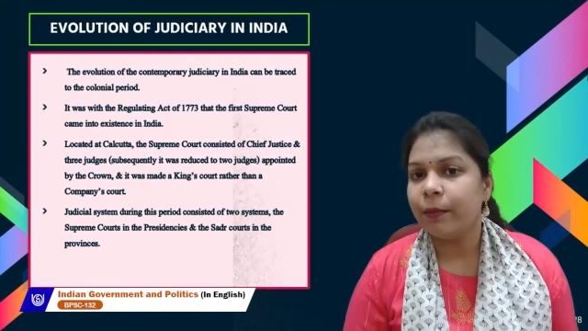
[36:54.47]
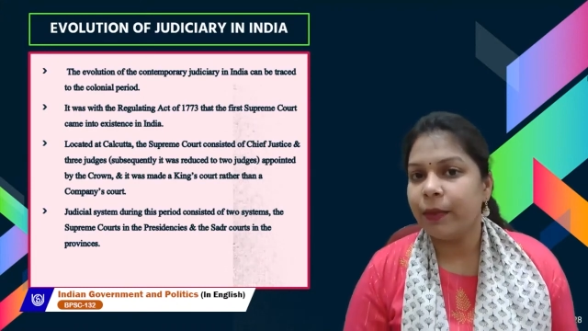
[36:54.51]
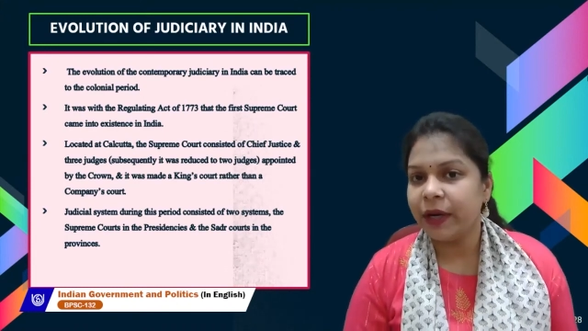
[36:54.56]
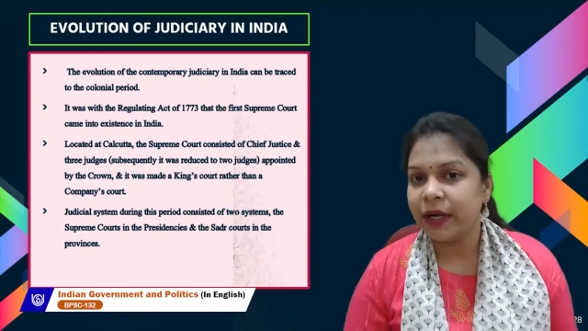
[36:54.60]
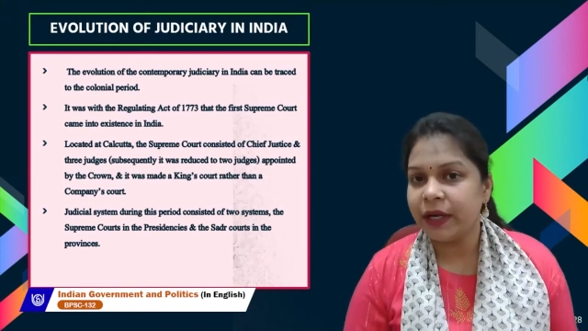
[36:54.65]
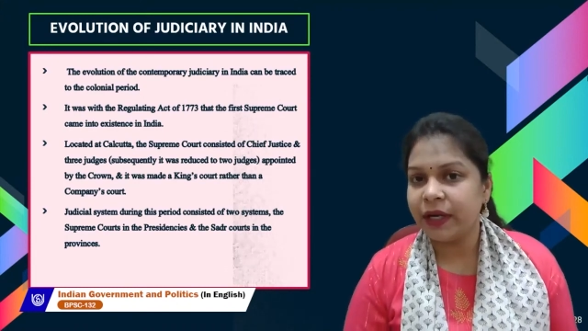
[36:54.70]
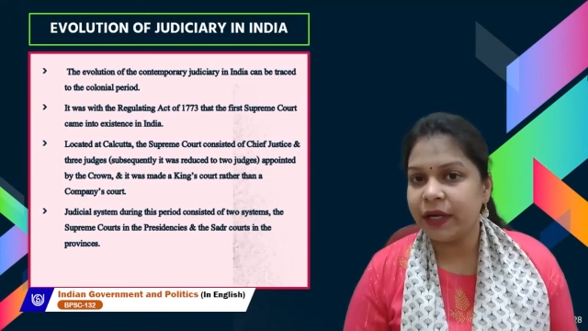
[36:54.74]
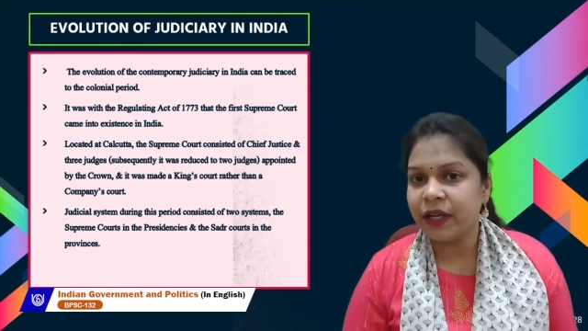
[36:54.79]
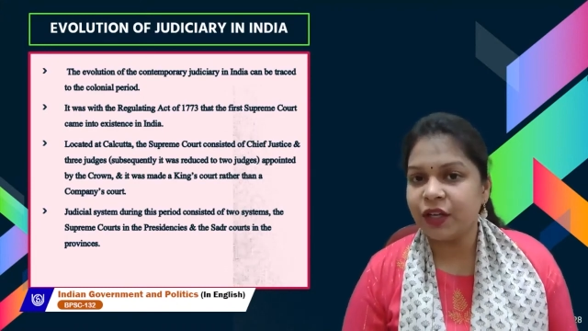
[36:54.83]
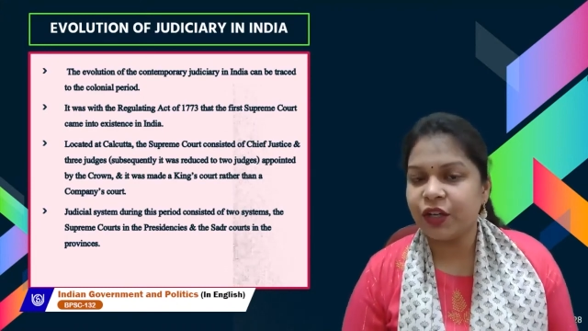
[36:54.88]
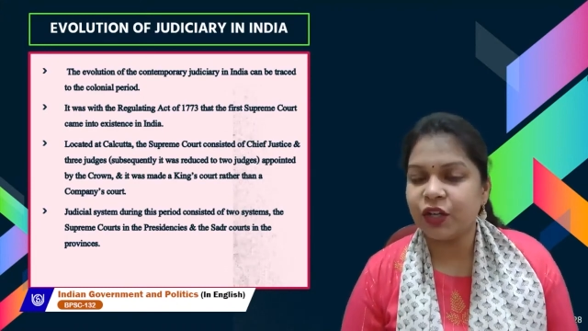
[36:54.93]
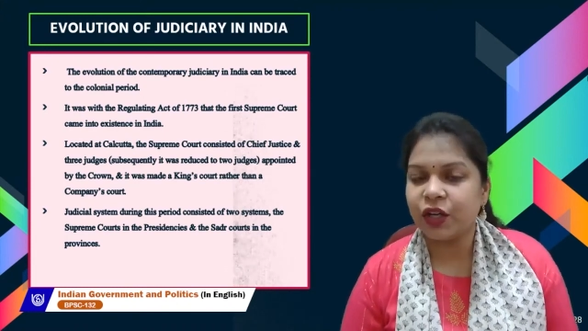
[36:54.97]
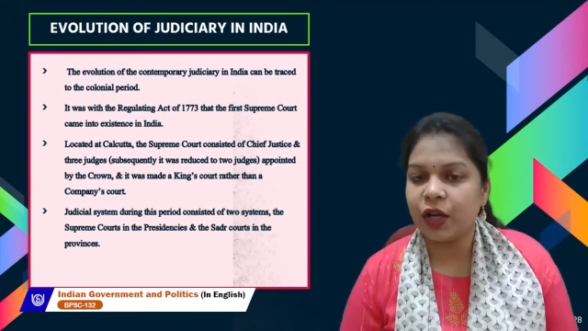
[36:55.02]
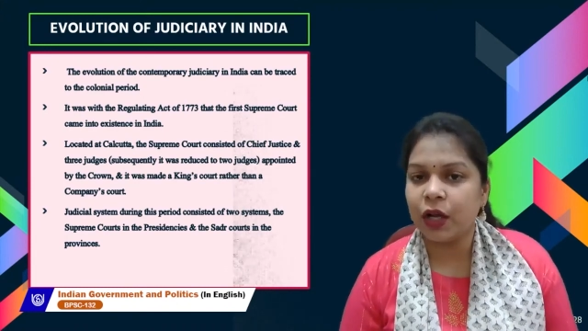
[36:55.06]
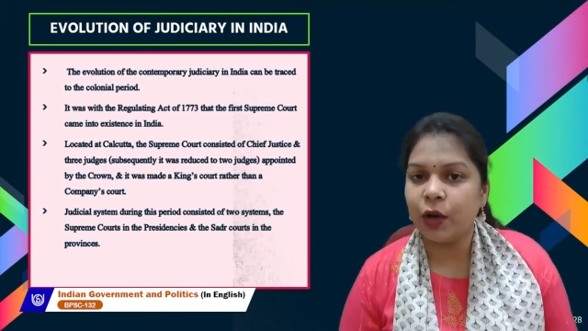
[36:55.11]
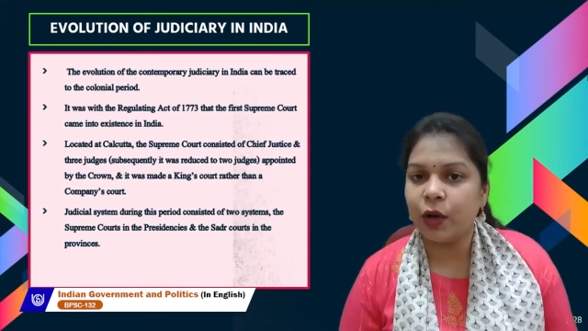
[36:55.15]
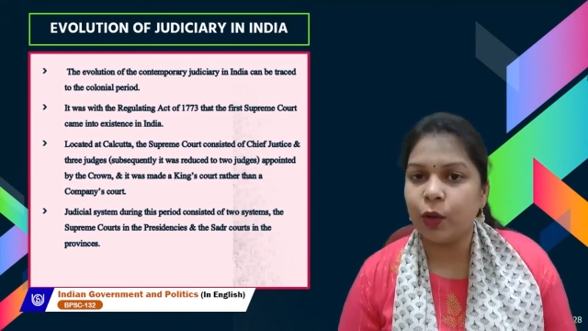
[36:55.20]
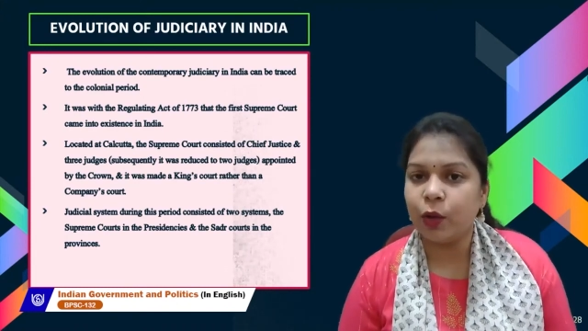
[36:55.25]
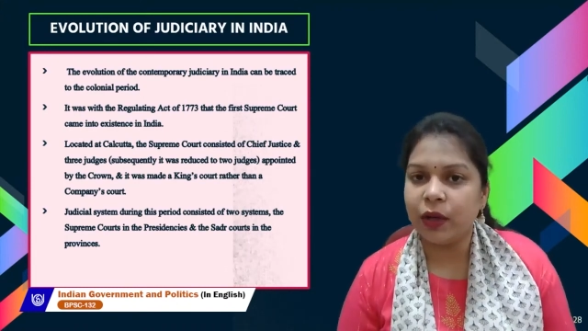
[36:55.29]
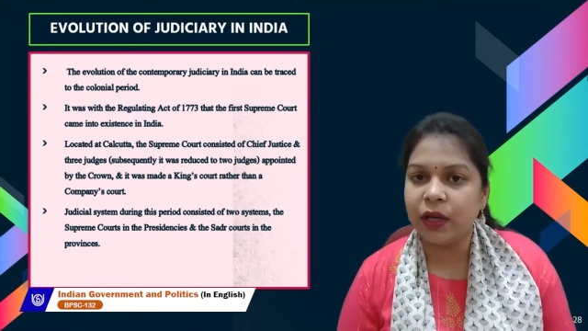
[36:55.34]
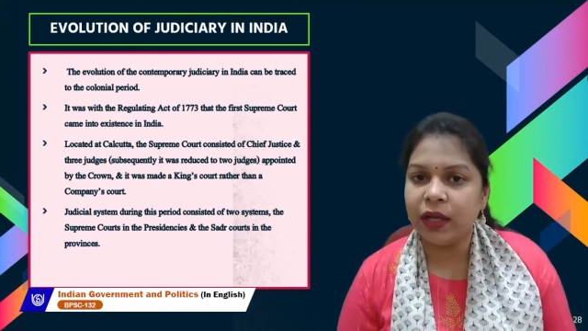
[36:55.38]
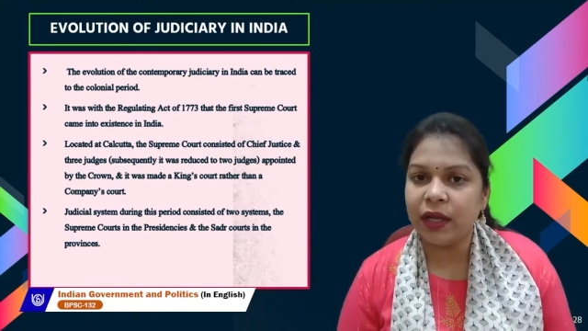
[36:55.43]
British
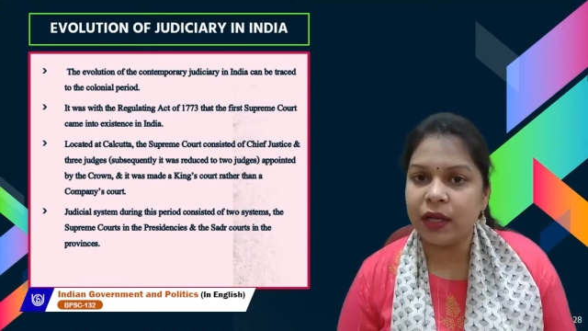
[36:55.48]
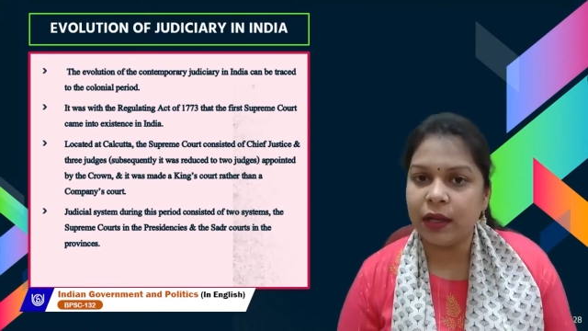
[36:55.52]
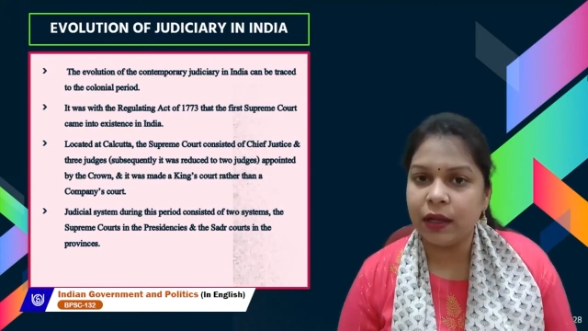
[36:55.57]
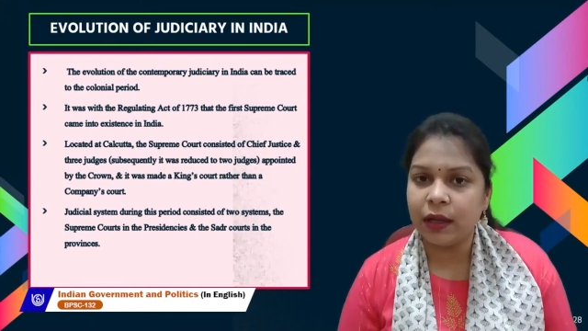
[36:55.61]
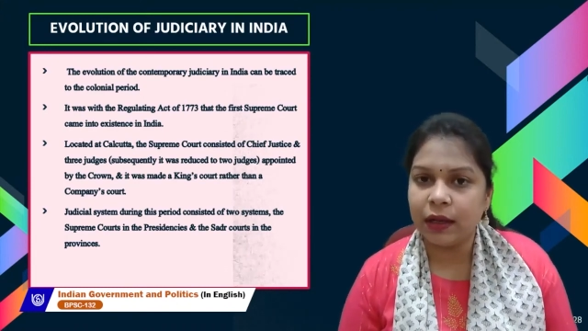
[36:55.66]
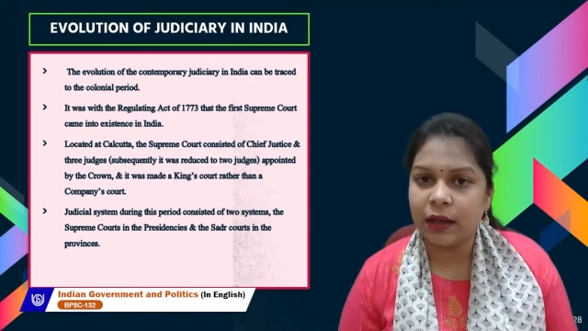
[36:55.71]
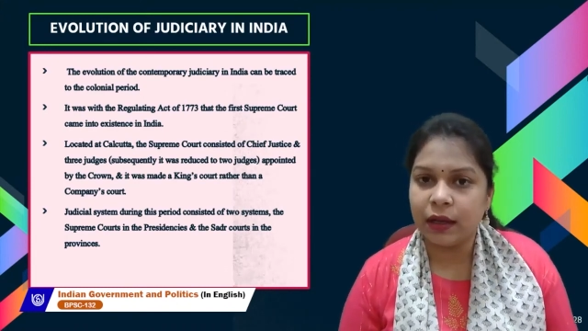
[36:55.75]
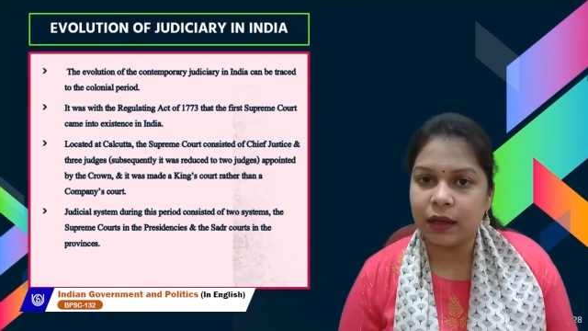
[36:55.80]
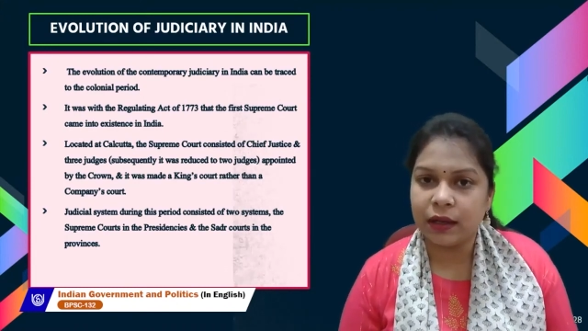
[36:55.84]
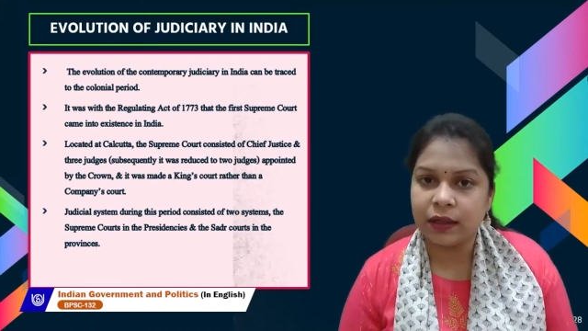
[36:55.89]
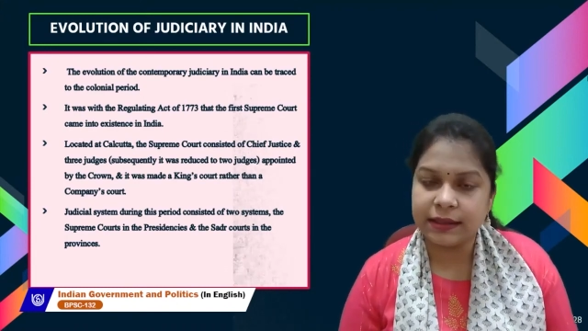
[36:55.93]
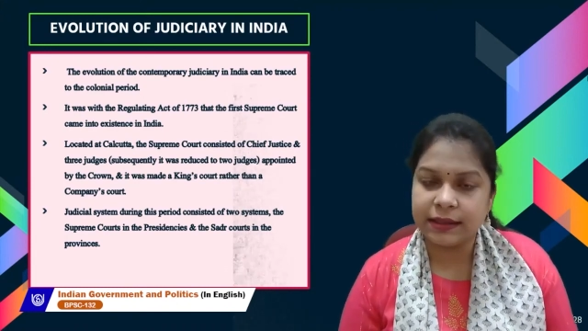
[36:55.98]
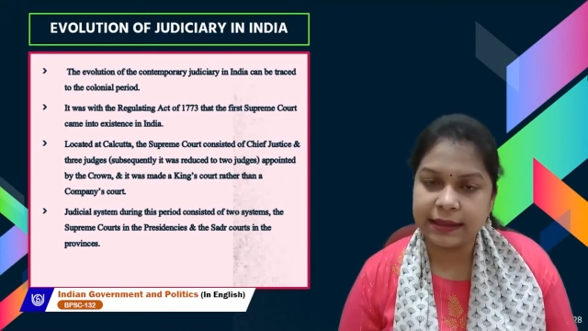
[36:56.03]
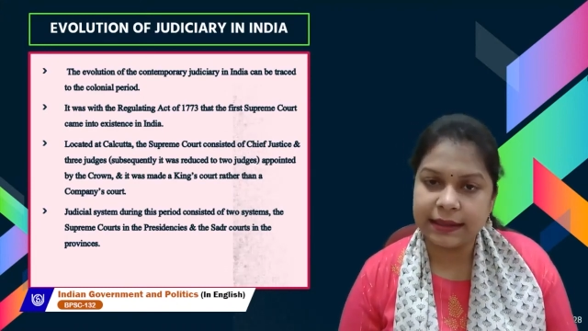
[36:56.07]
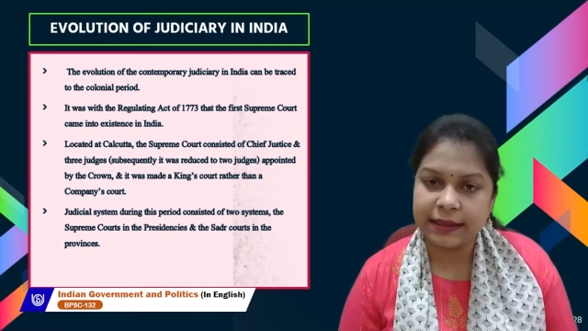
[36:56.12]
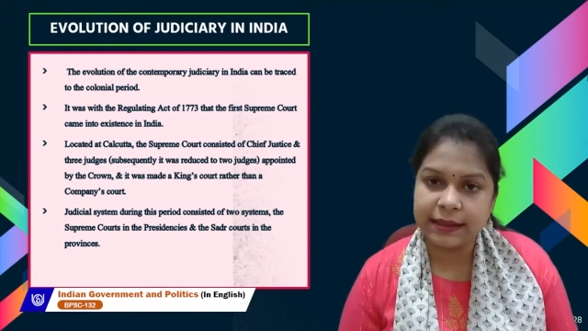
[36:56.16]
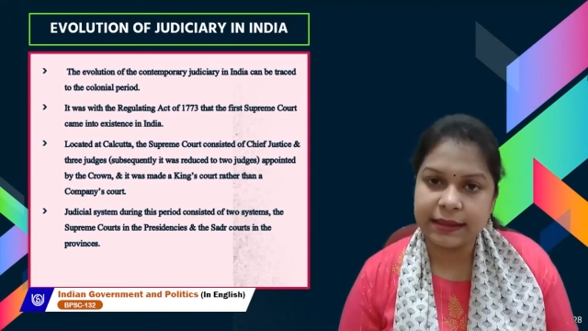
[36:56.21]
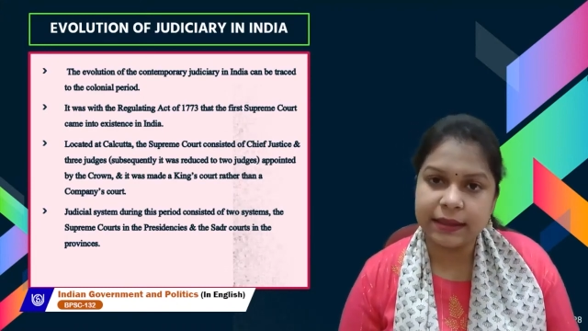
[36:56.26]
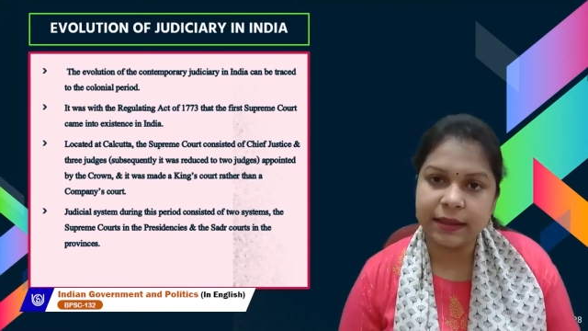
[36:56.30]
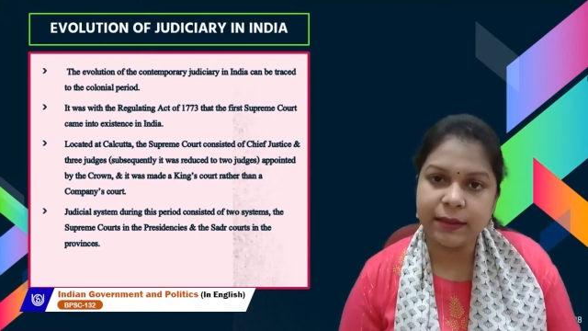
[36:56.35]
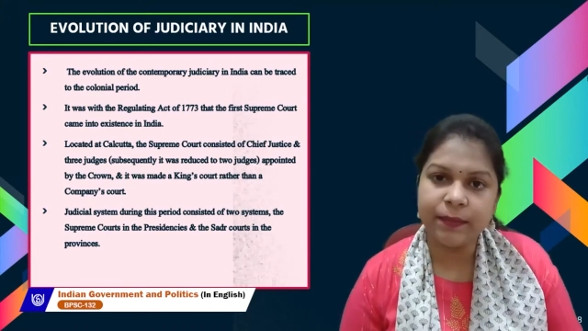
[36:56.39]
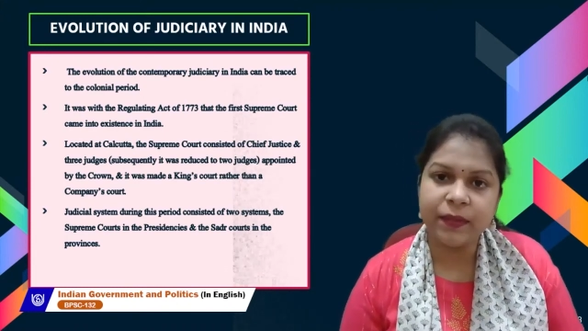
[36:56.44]
colonial
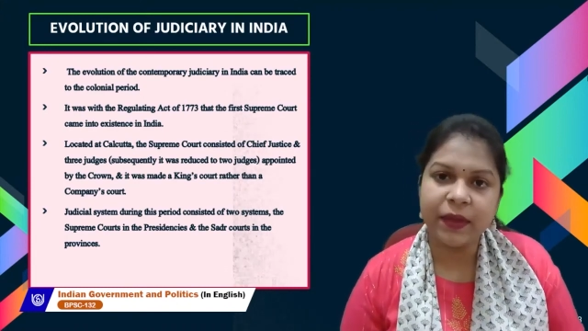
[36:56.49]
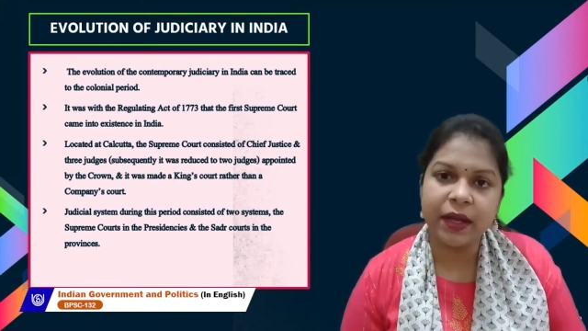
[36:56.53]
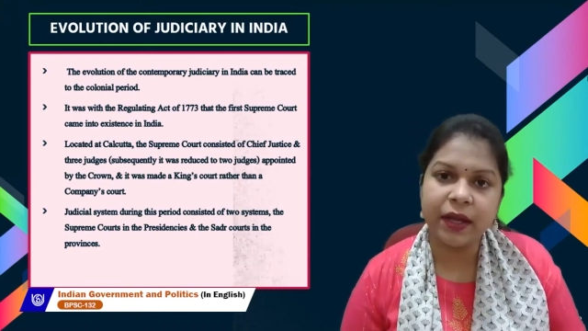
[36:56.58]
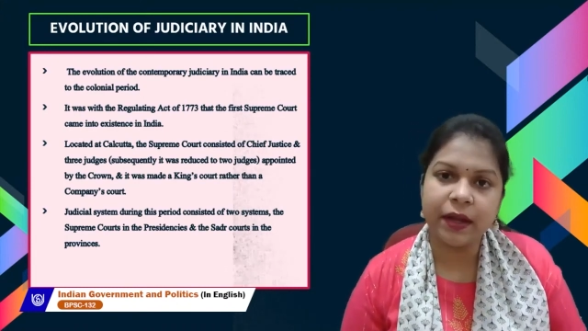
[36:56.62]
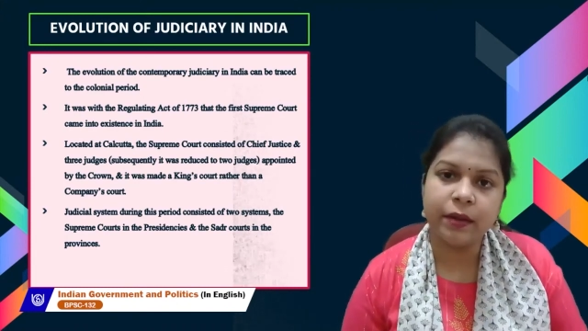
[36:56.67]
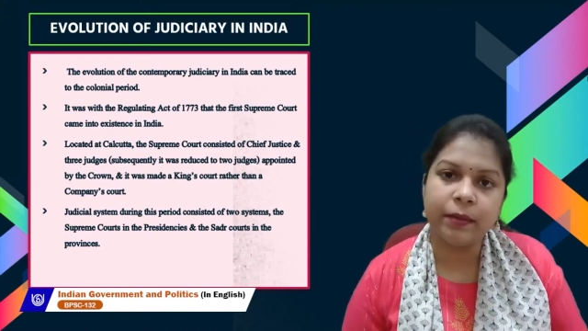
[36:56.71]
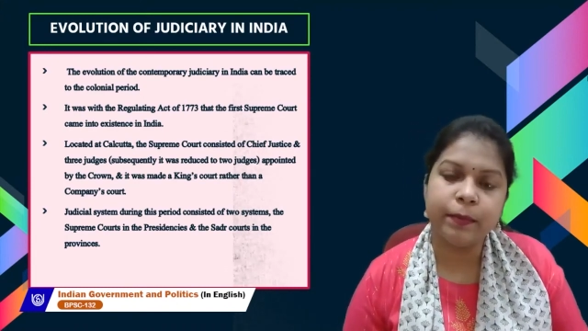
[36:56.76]
system,